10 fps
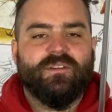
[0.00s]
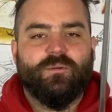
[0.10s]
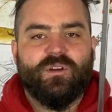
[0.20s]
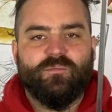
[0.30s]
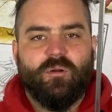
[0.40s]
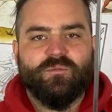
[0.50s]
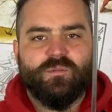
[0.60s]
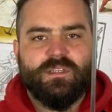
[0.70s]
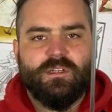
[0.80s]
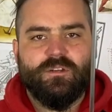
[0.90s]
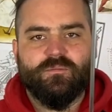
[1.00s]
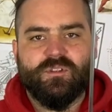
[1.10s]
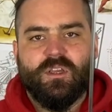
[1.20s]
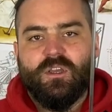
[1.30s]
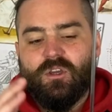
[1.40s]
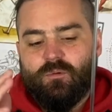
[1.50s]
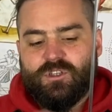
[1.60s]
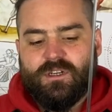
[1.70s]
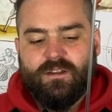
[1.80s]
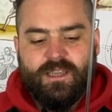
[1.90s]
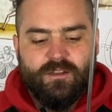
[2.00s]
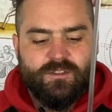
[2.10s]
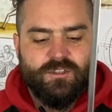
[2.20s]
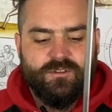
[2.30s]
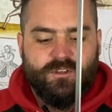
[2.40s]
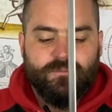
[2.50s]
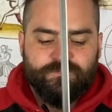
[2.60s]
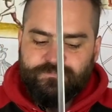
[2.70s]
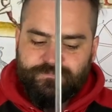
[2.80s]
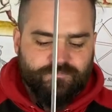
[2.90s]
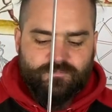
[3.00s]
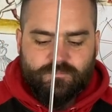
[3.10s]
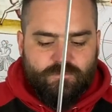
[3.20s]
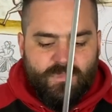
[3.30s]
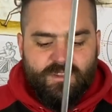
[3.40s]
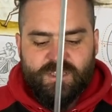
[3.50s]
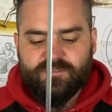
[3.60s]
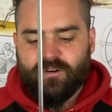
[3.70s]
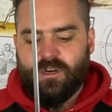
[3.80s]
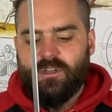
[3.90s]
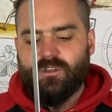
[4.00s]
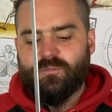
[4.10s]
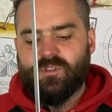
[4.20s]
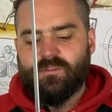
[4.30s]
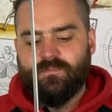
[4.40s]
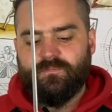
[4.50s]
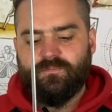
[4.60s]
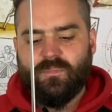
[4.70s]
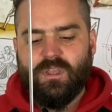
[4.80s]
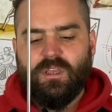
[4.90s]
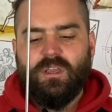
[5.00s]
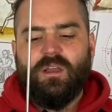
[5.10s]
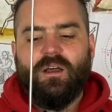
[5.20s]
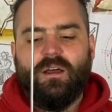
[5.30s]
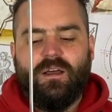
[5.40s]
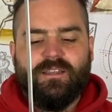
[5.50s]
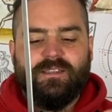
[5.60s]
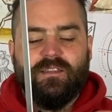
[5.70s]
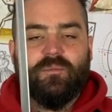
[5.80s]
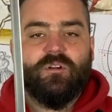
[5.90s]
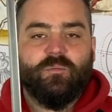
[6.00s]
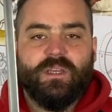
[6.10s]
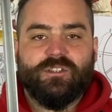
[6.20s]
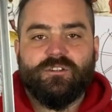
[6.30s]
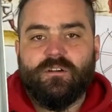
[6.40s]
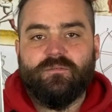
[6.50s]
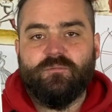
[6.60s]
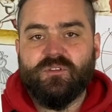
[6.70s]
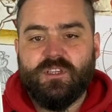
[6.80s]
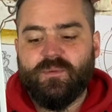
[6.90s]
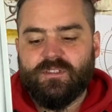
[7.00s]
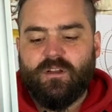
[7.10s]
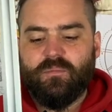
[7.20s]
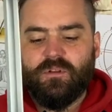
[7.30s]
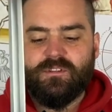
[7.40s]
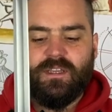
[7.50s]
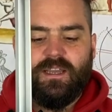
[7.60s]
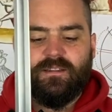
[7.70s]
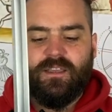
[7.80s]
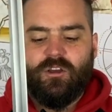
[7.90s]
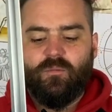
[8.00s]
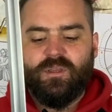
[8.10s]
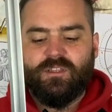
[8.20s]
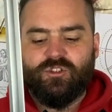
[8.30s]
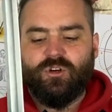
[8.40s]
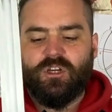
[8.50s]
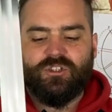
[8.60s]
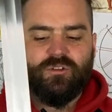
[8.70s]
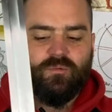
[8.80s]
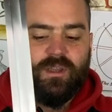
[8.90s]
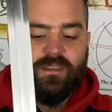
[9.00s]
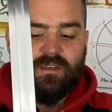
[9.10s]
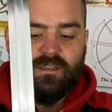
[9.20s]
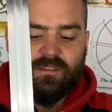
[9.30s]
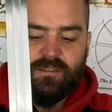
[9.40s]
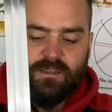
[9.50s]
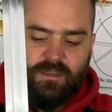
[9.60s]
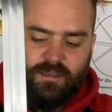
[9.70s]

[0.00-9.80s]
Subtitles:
there are any problems with these loops, which I'll get onto. So these front loops, I sent them a load of pictures of museum examples, and they copied the structure, the way that it